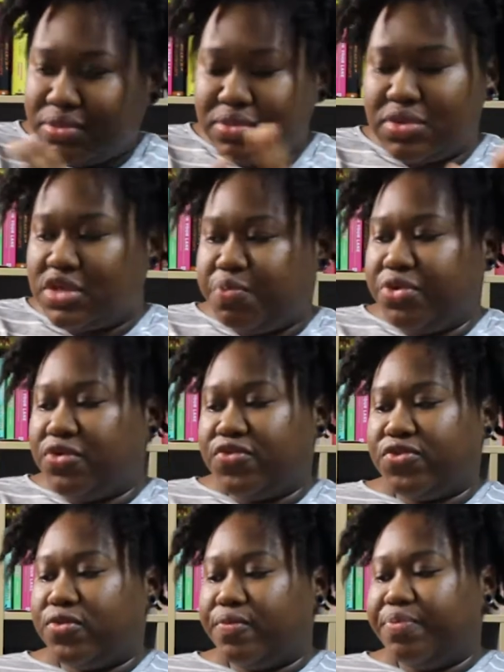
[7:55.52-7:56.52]
It's
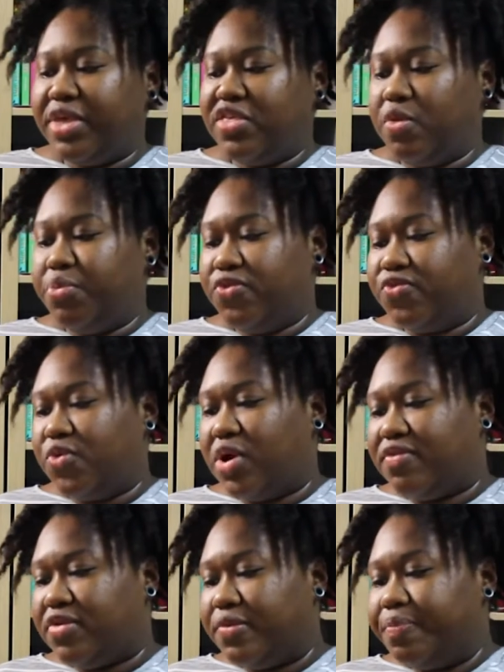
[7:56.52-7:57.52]
beautiful. It's a beautiful
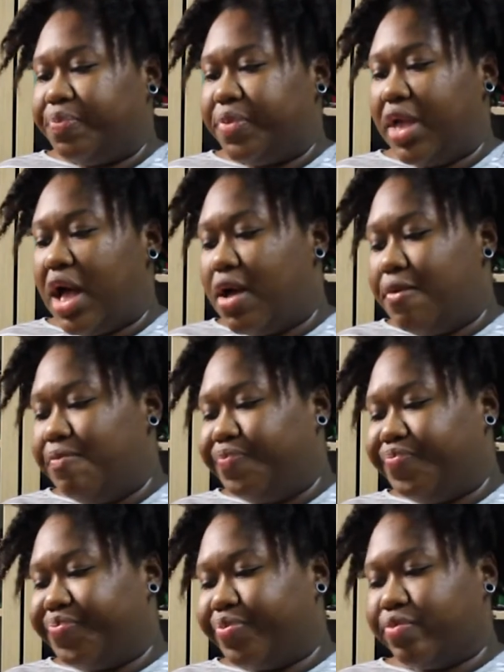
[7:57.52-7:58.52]
cover.
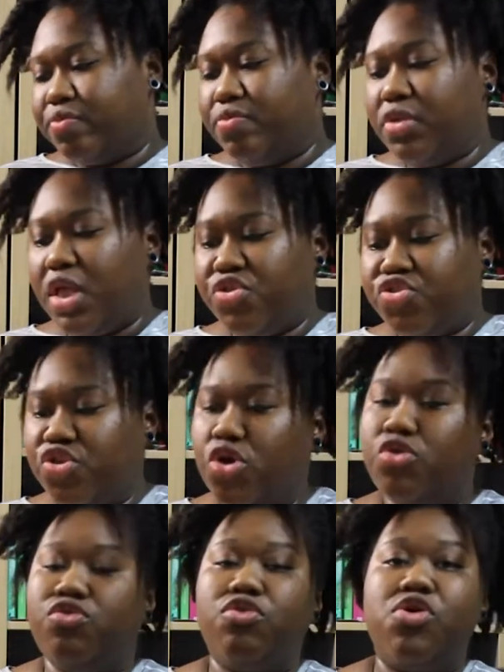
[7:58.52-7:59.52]

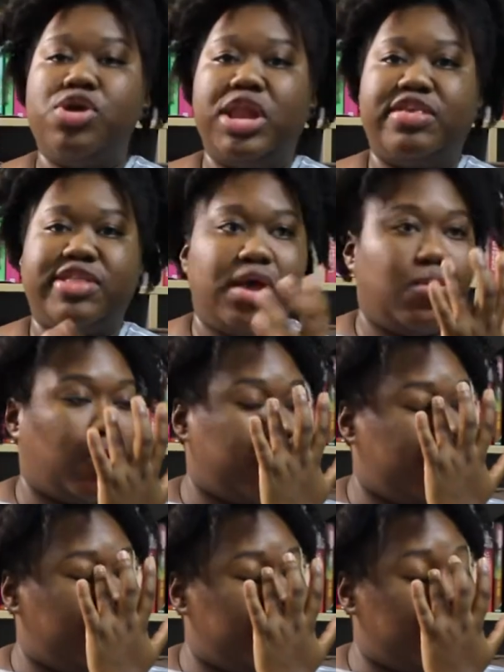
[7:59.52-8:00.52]
So Growing is like one
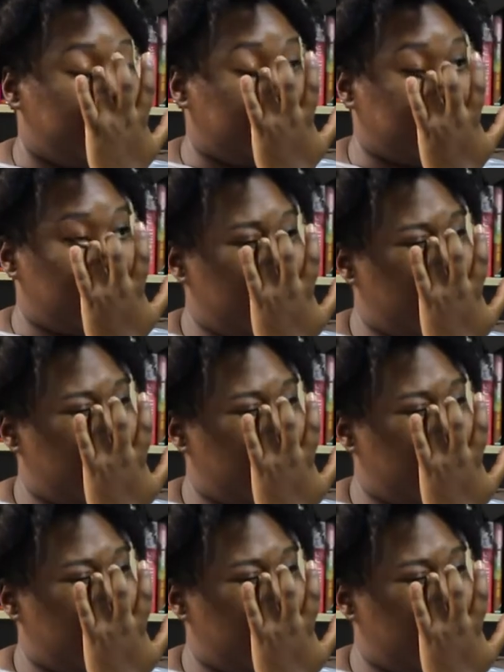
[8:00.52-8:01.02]
of the books.